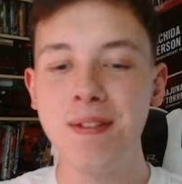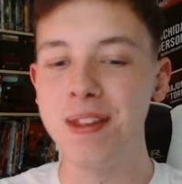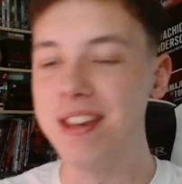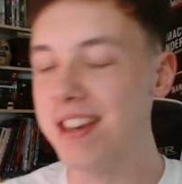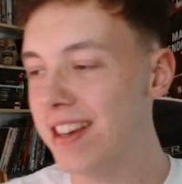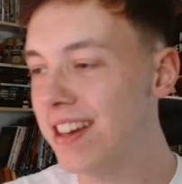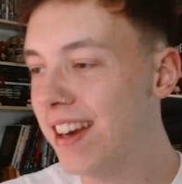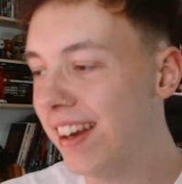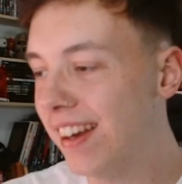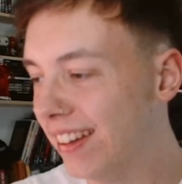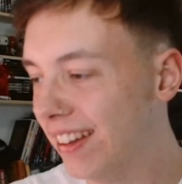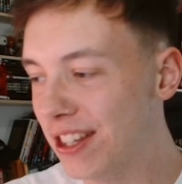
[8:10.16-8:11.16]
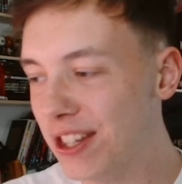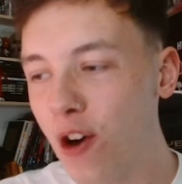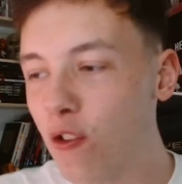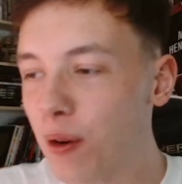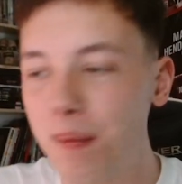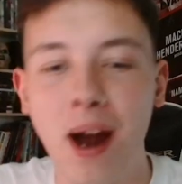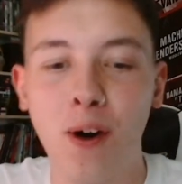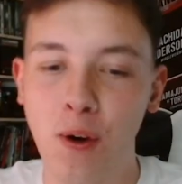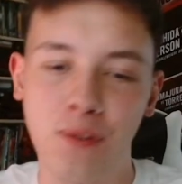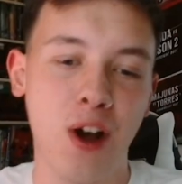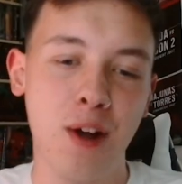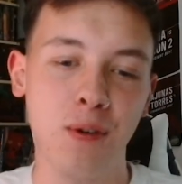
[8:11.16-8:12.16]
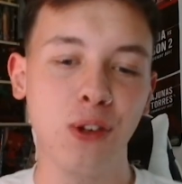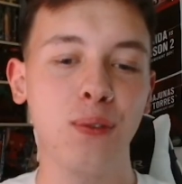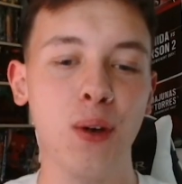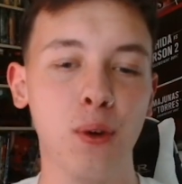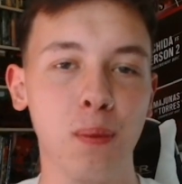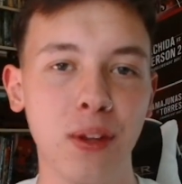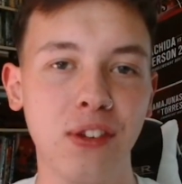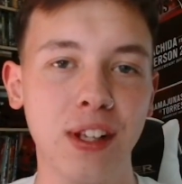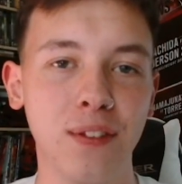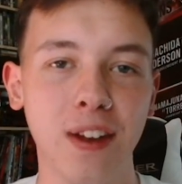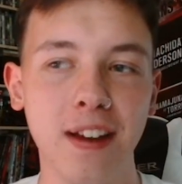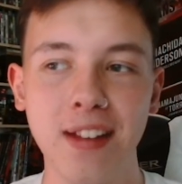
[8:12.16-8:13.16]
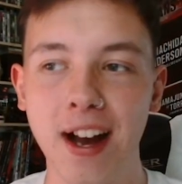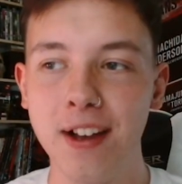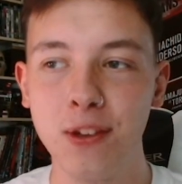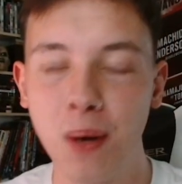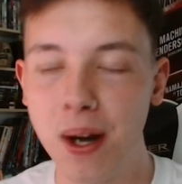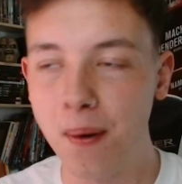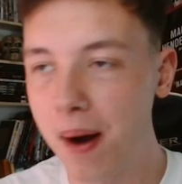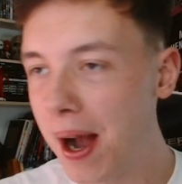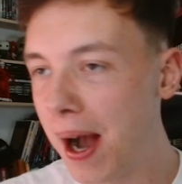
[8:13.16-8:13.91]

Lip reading: the Yoel Romero fight was filled with stuff like that as well.